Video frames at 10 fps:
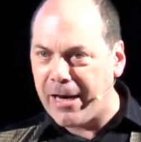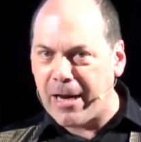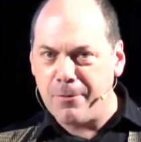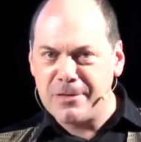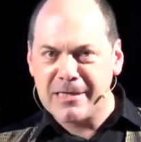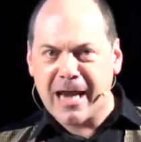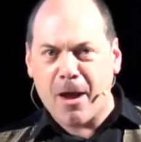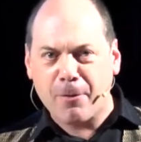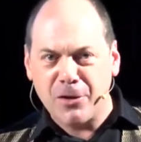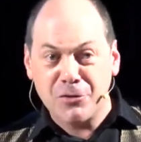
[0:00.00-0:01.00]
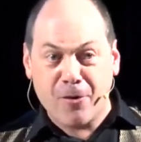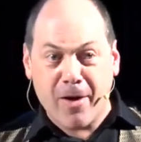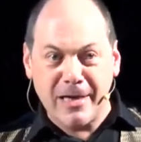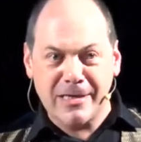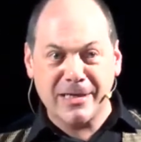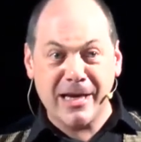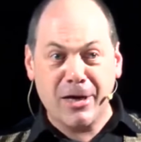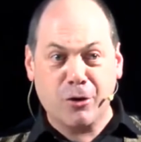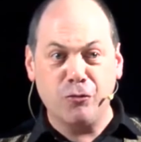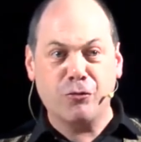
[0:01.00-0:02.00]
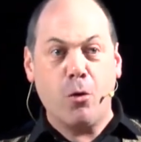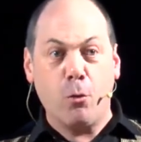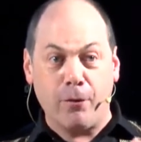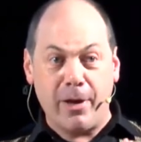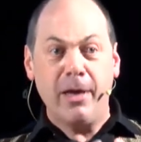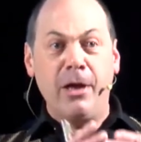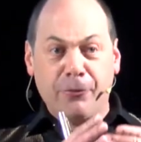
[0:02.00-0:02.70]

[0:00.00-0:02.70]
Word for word: Notice how they're trying to take control of it